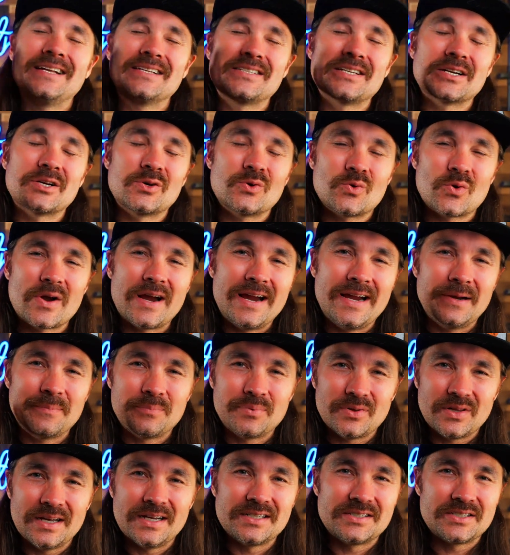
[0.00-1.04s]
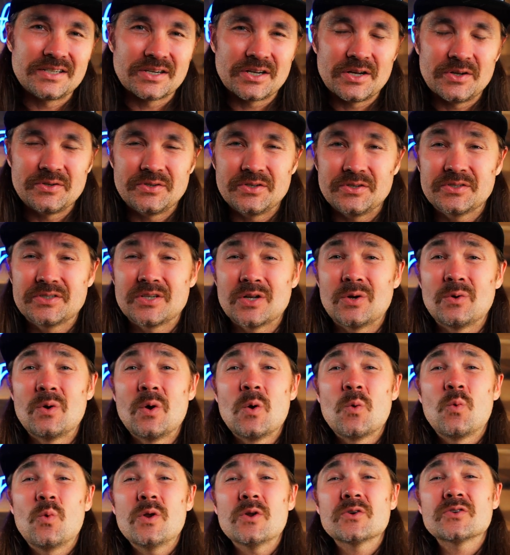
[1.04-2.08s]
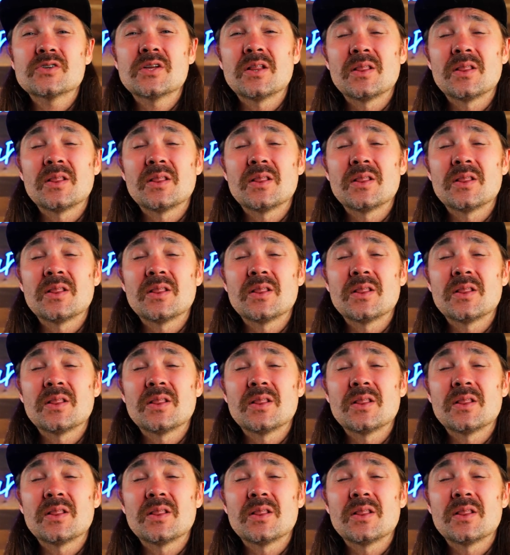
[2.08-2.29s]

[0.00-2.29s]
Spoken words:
is a great place to go do so. There's a